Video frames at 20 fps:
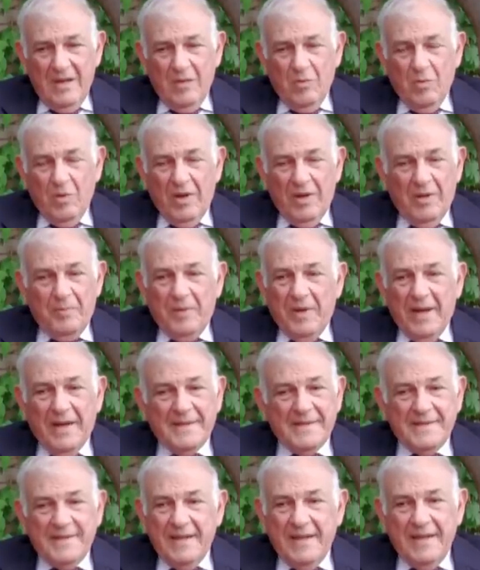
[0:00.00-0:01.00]
Well, the
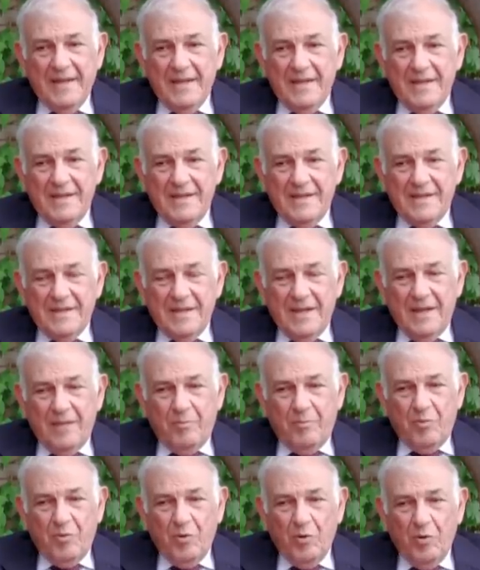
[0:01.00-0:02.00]
Palestinians
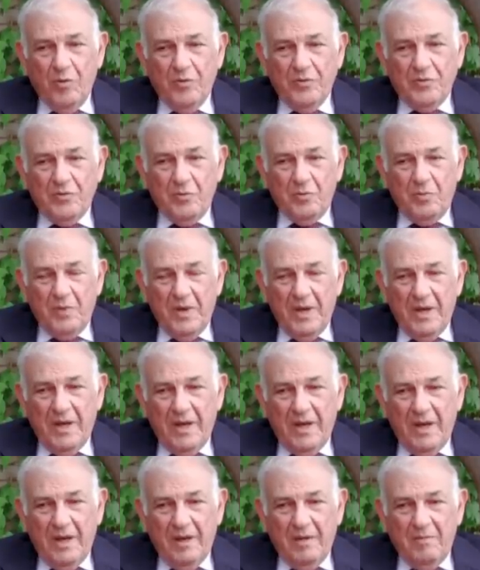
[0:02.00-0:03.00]
proved to
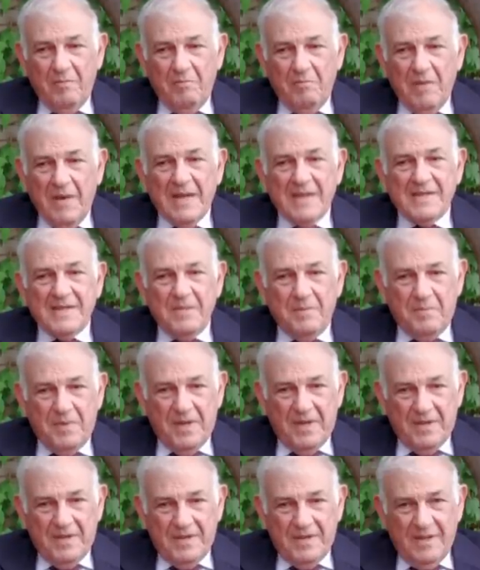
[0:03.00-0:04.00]
be
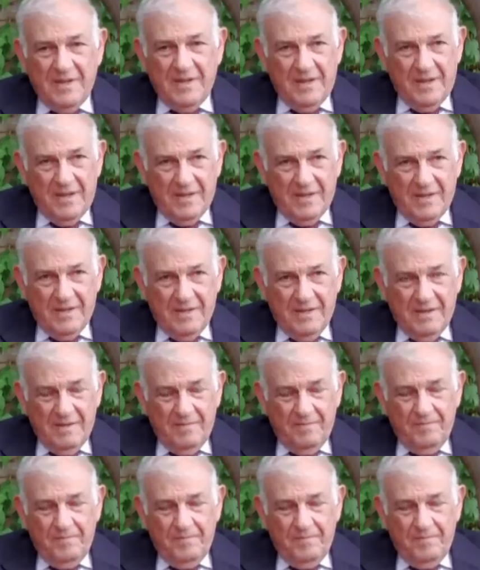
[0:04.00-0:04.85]
masterpiece in this.